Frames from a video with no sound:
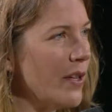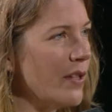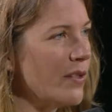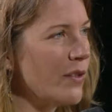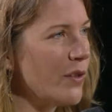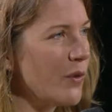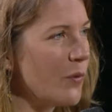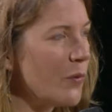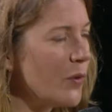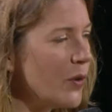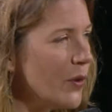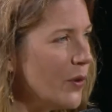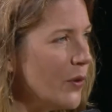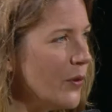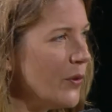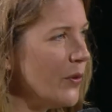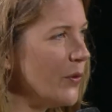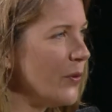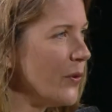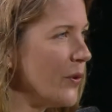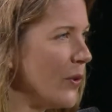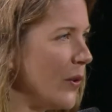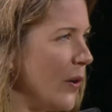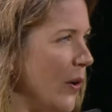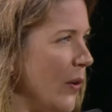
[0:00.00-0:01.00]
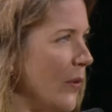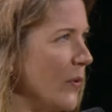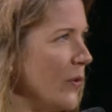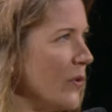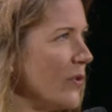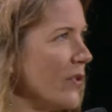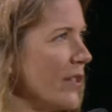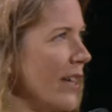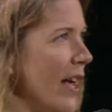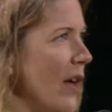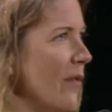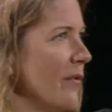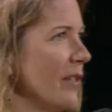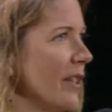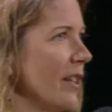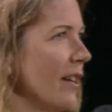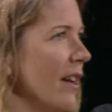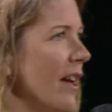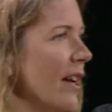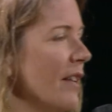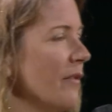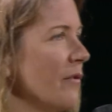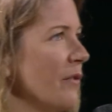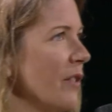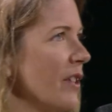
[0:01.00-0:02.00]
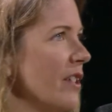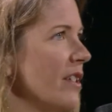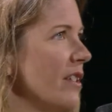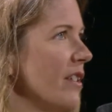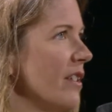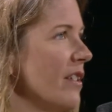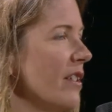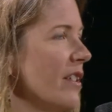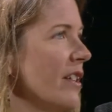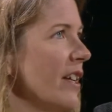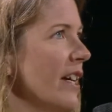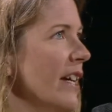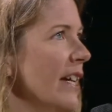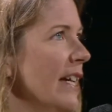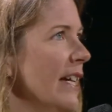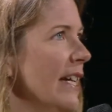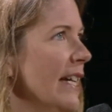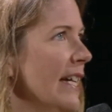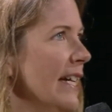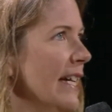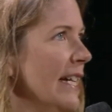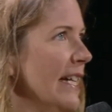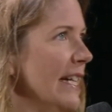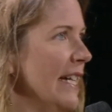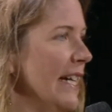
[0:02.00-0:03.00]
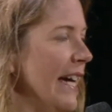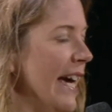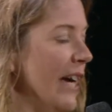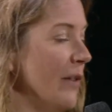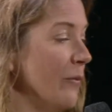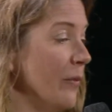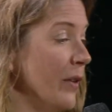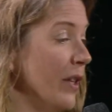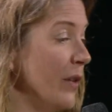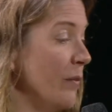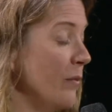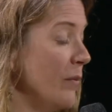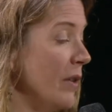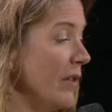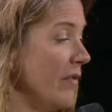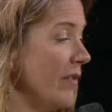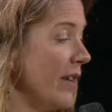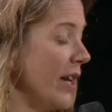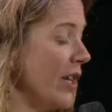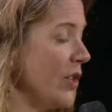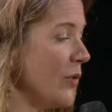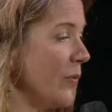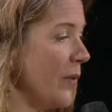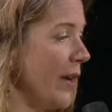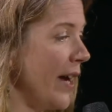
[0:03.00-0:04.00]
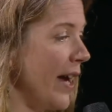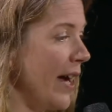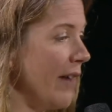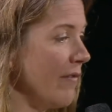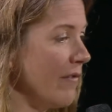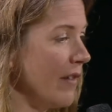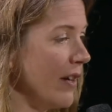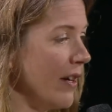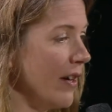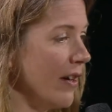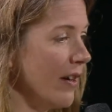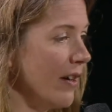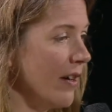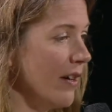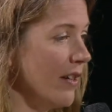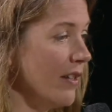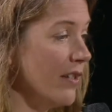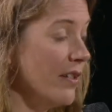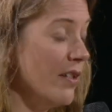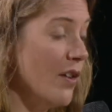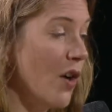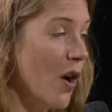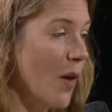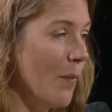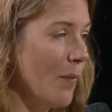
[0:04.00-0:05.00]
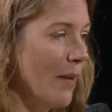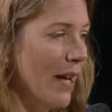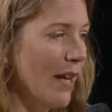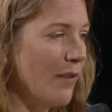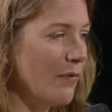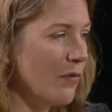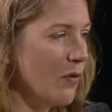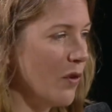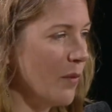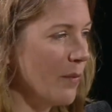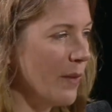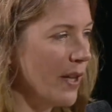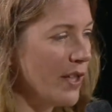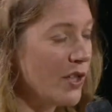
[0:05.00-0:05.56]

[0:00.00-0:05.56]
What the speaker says: in the world, also owns Calvin Klein, for instance. And within PVH, we have a CR platform that